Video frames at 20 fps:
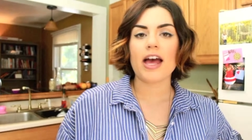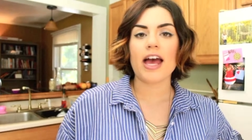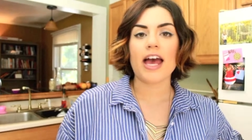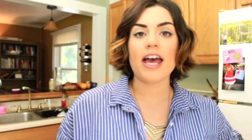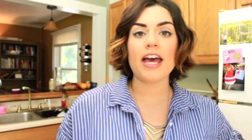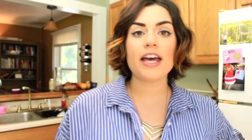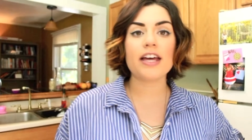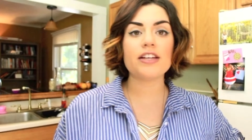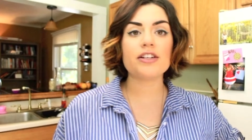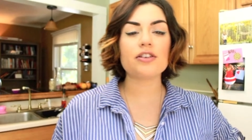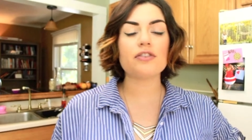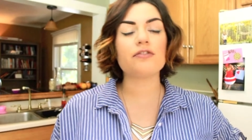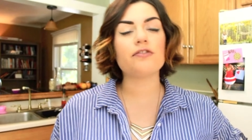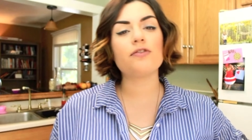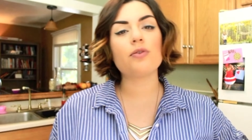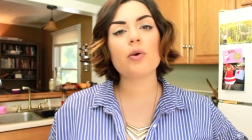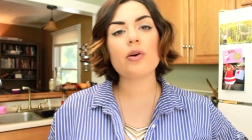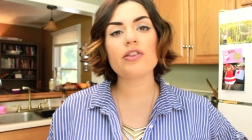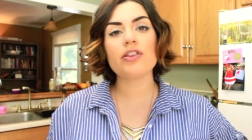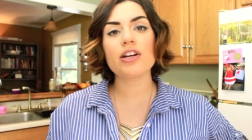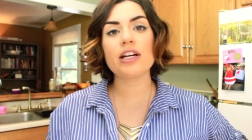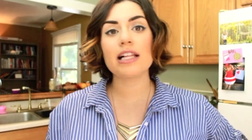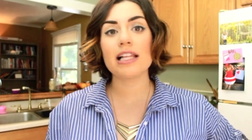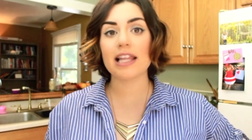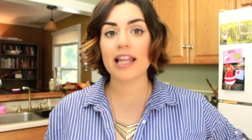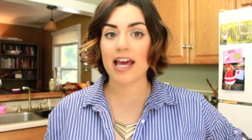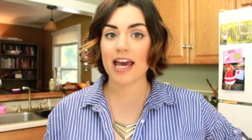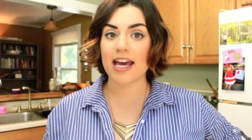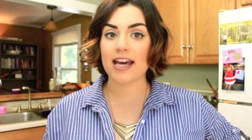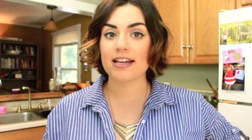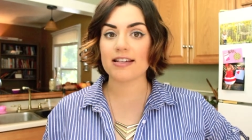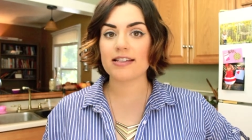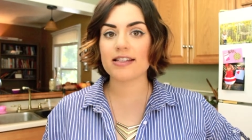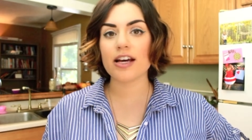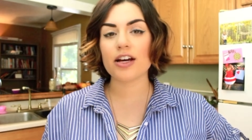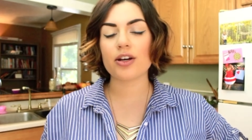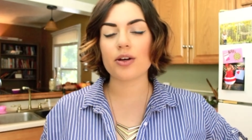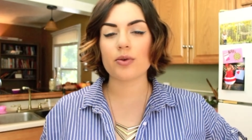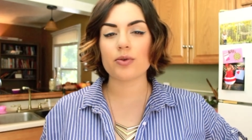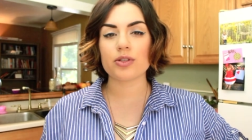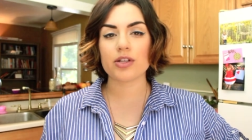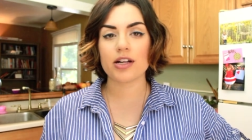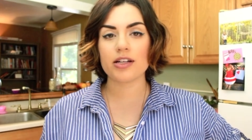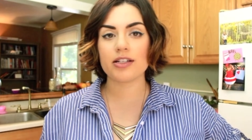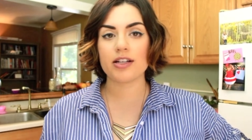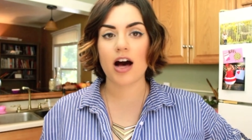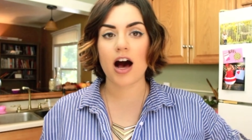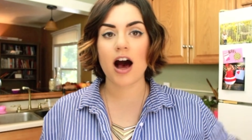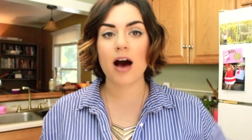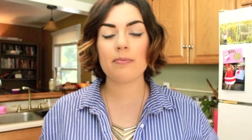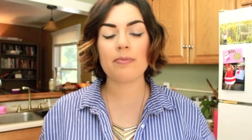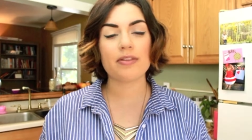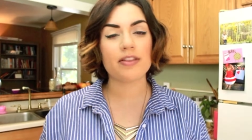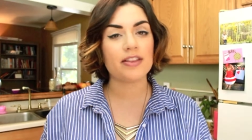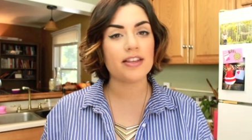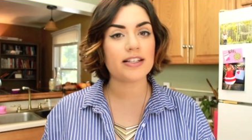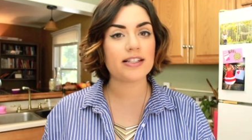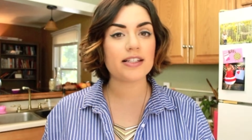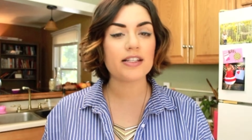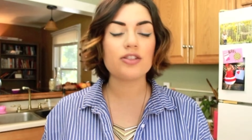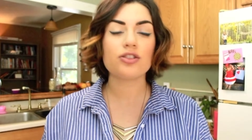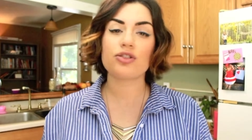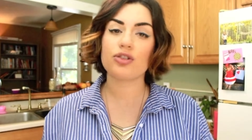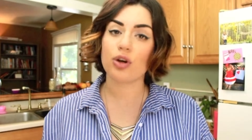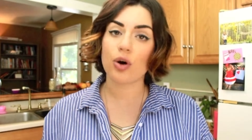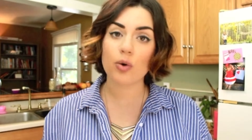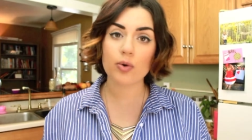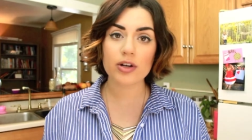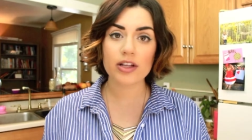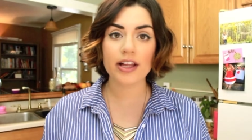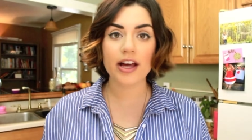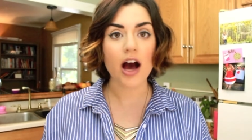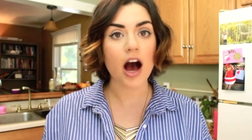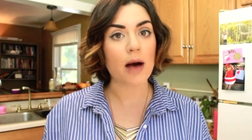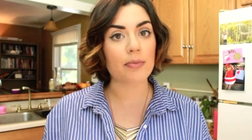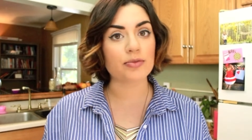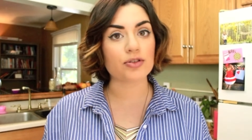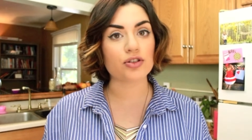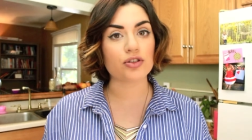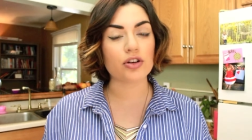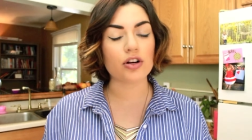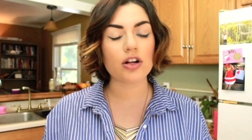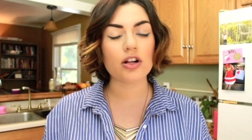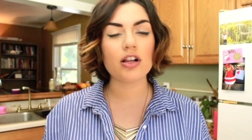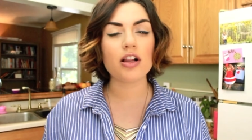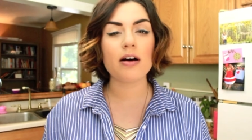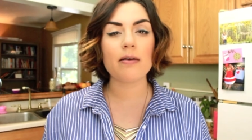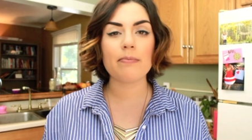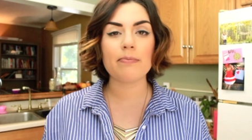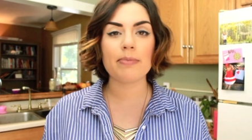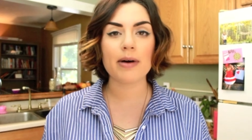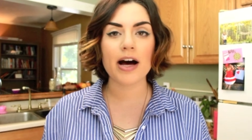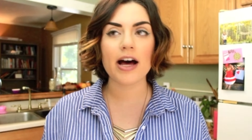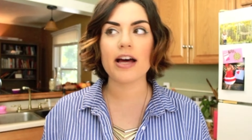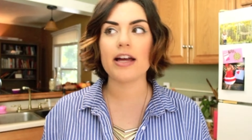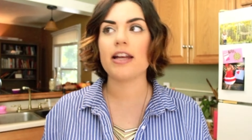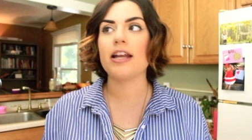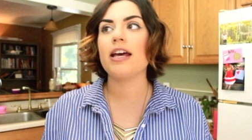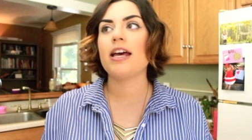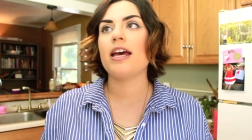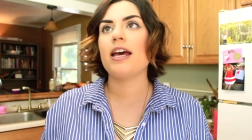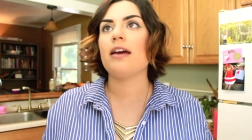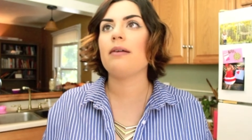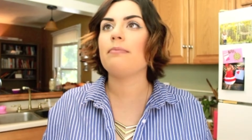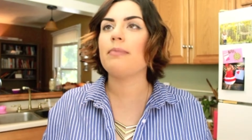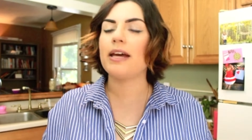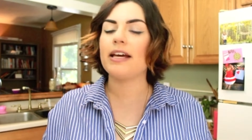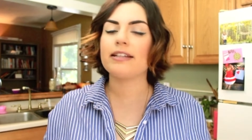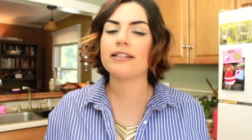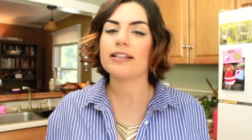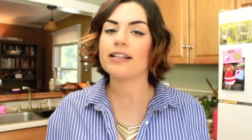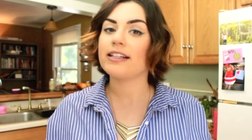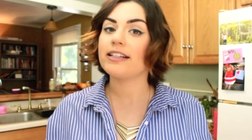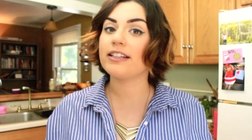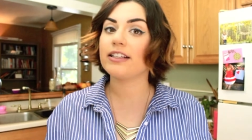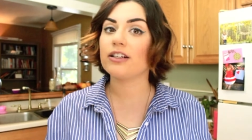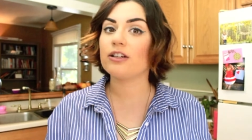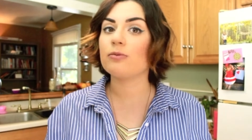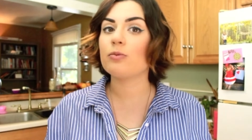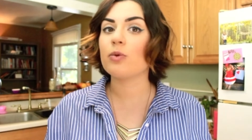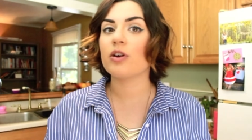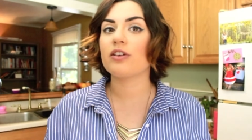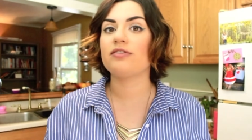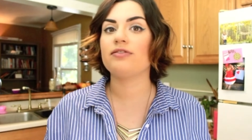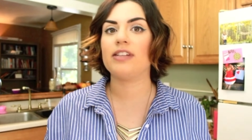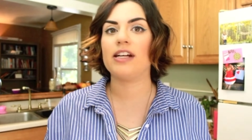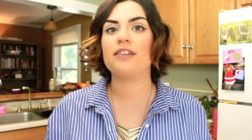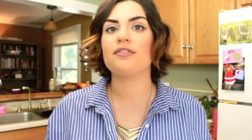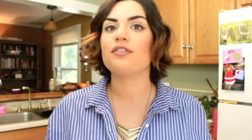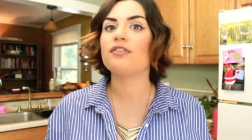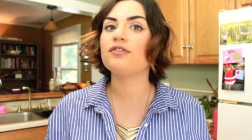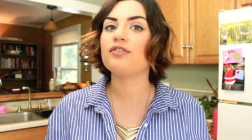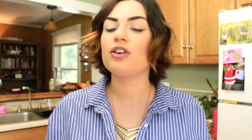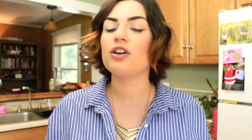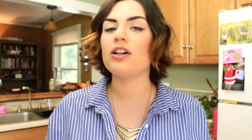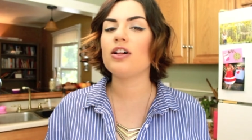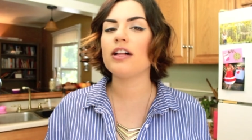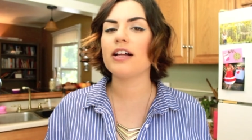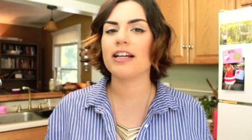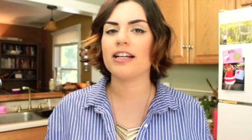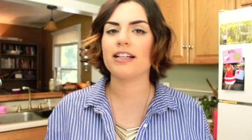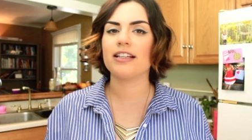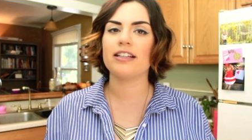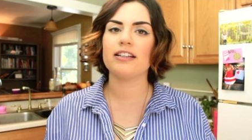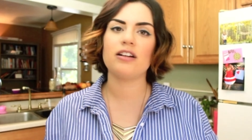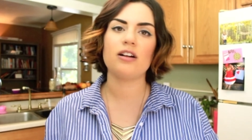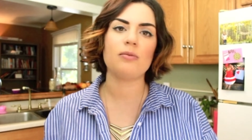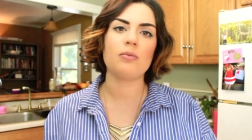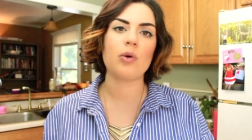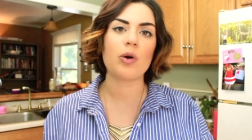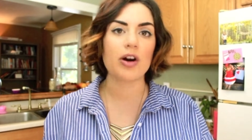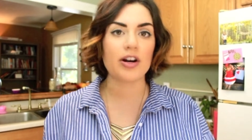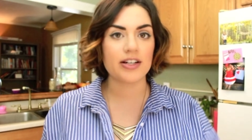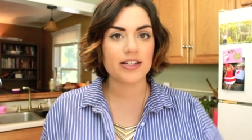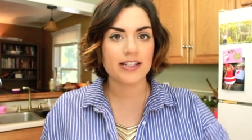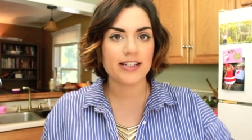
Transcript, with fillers: And for the glaze that goes on top, this is totally optional, but it makes it a little more flavorful and a little more